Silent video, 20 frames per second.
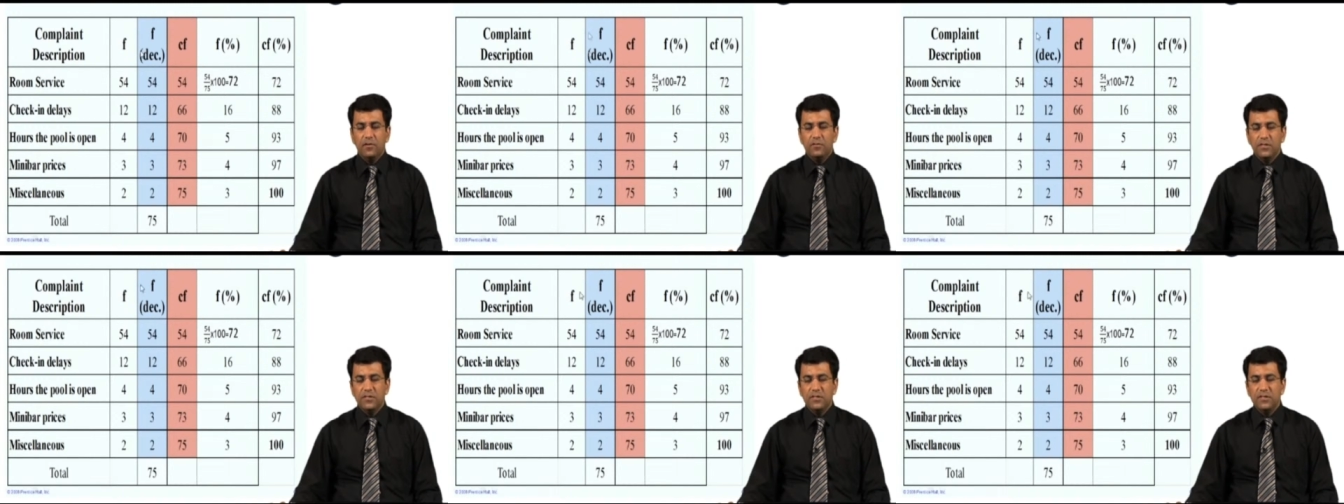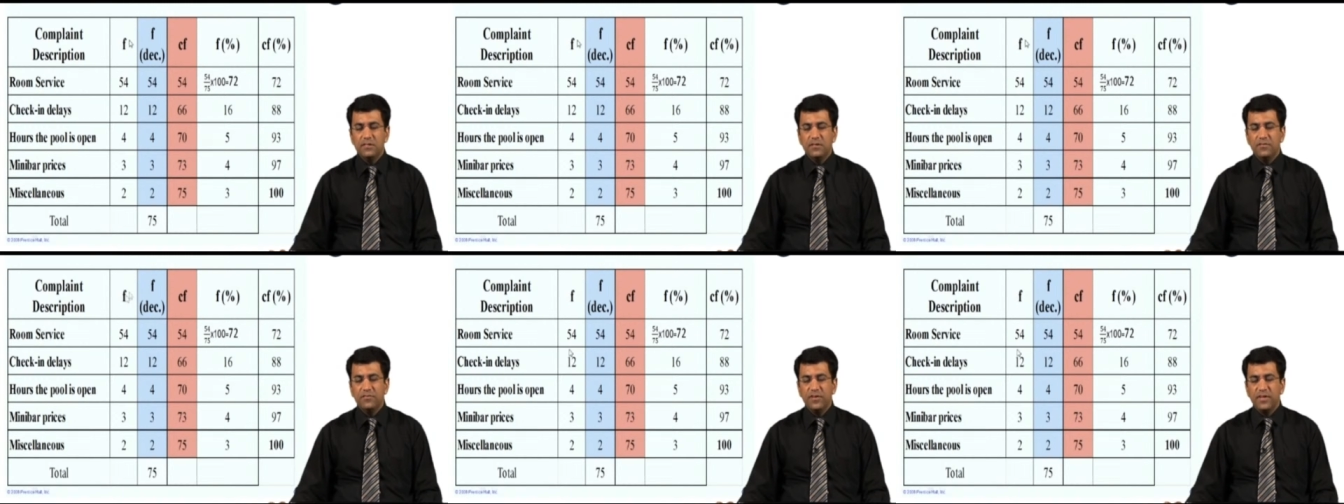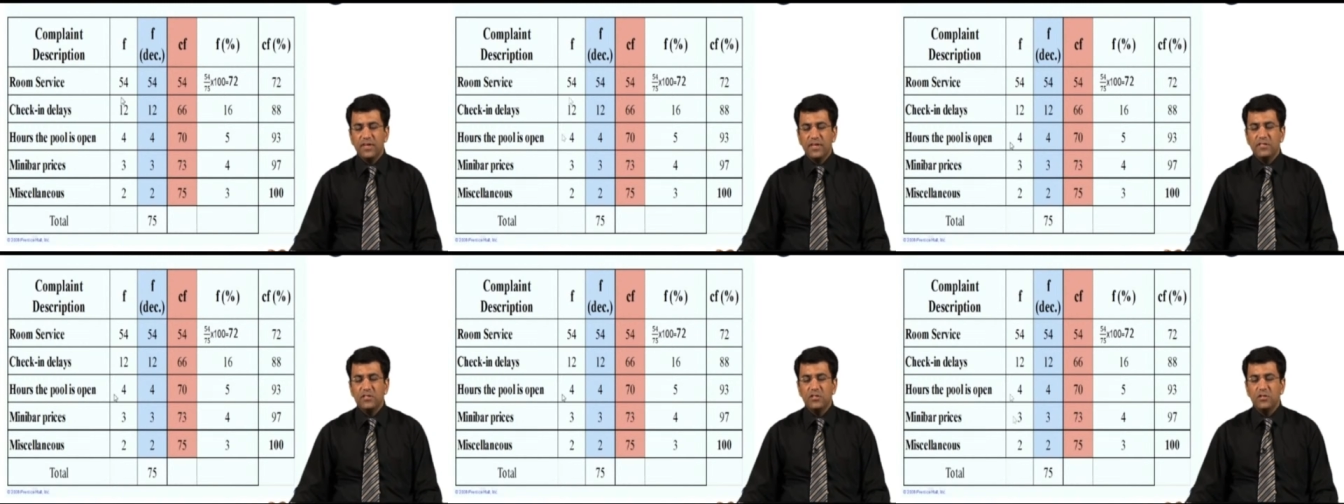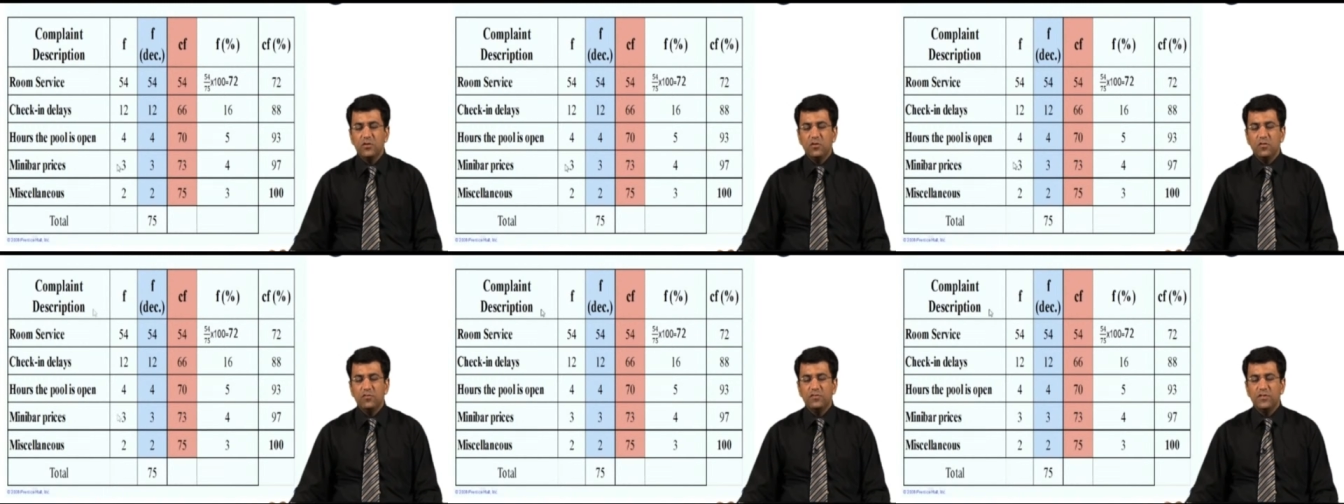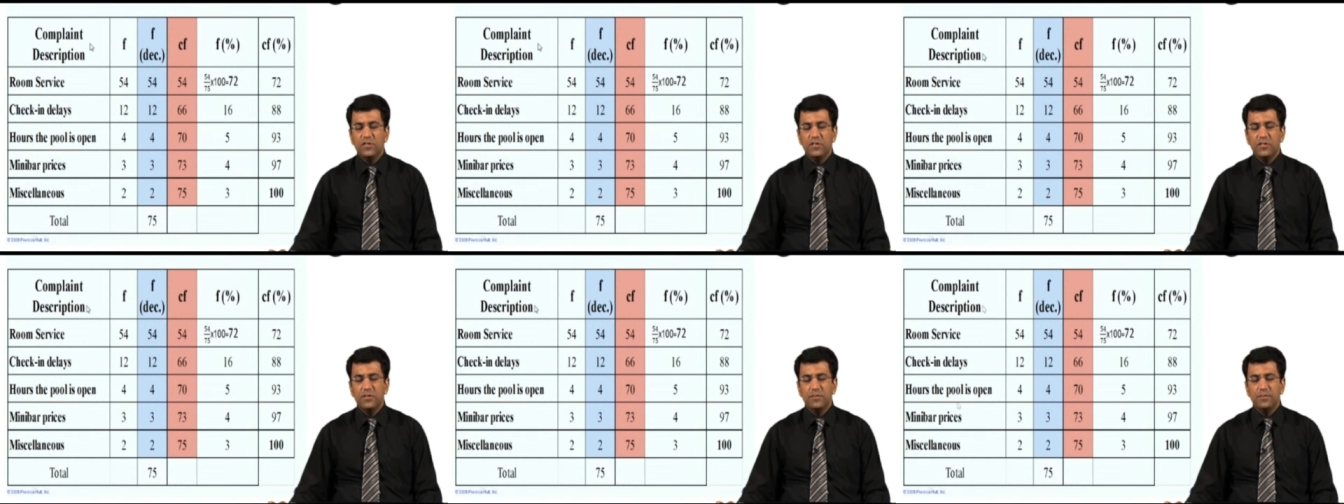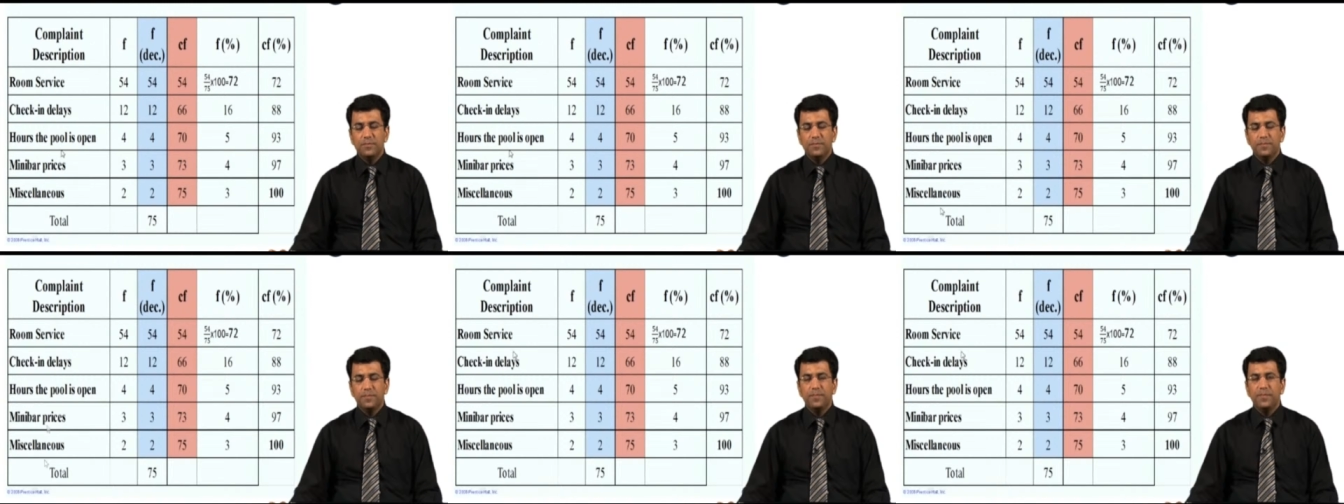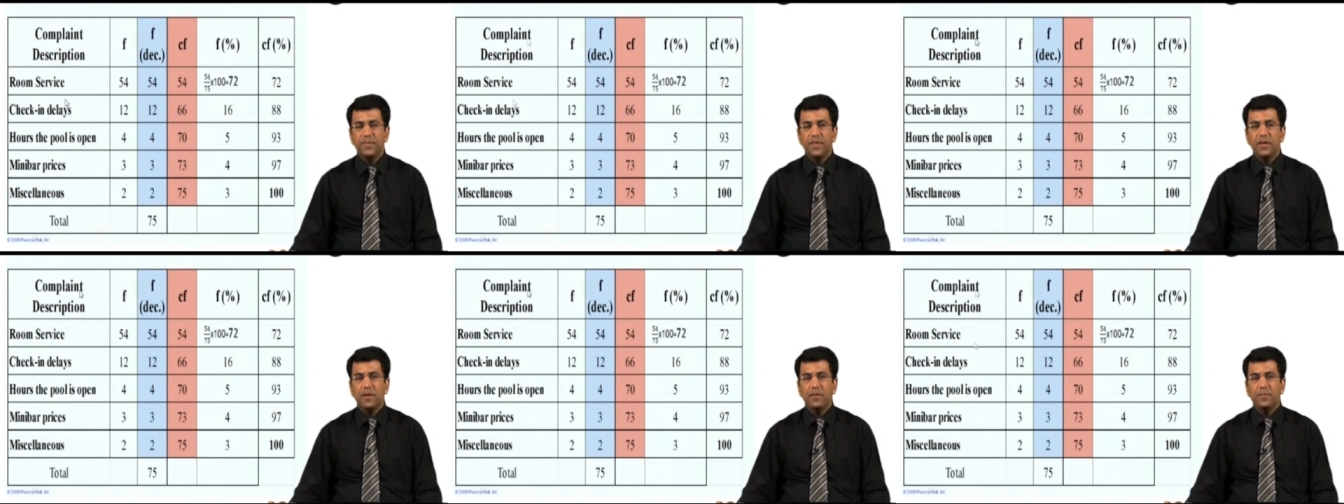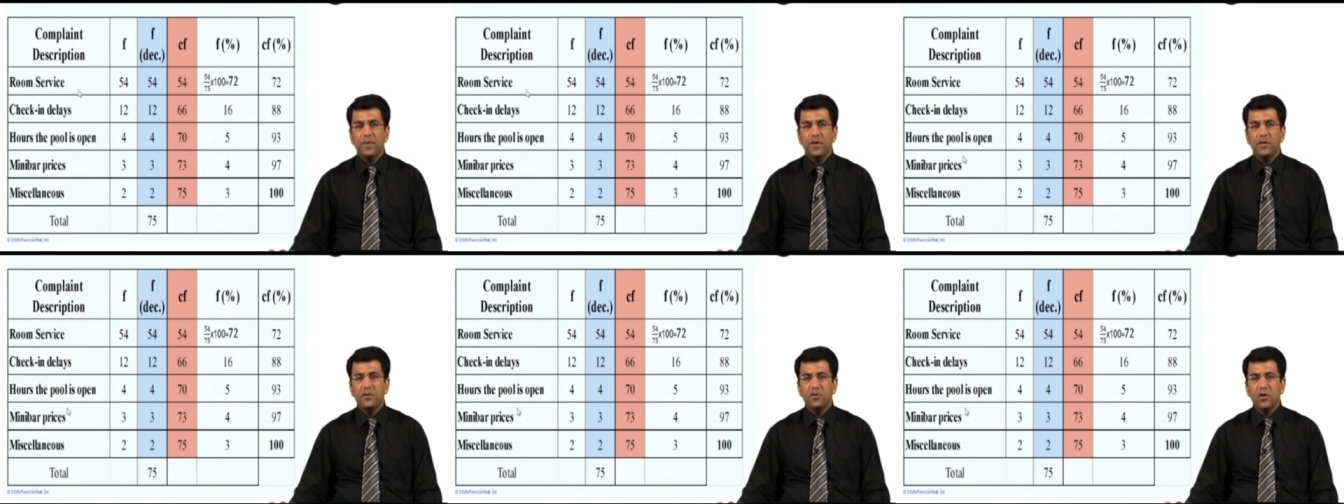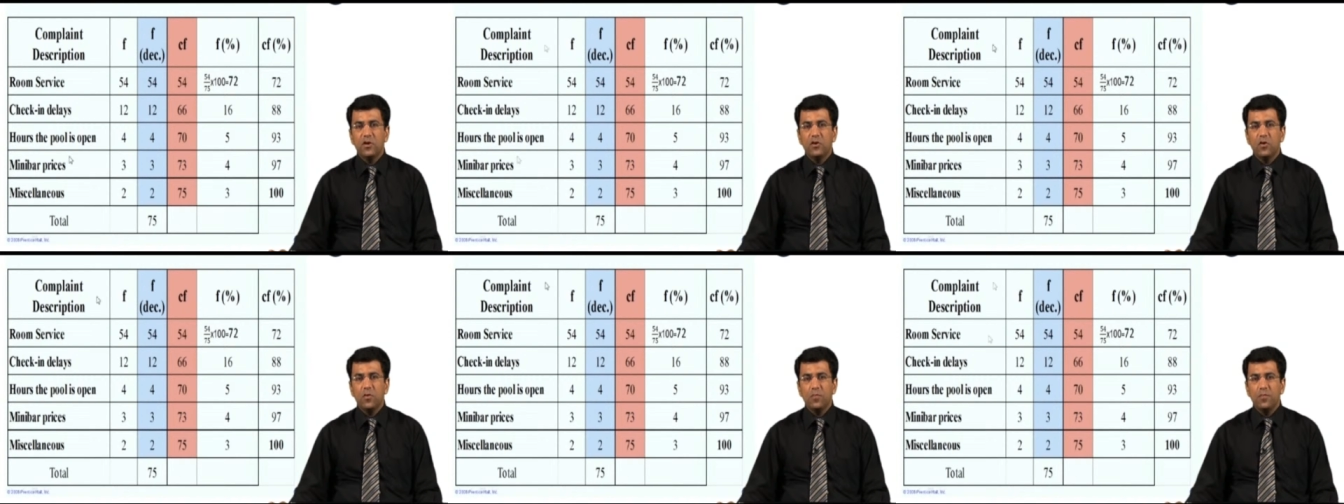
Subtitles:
Now this is the frequency of this particular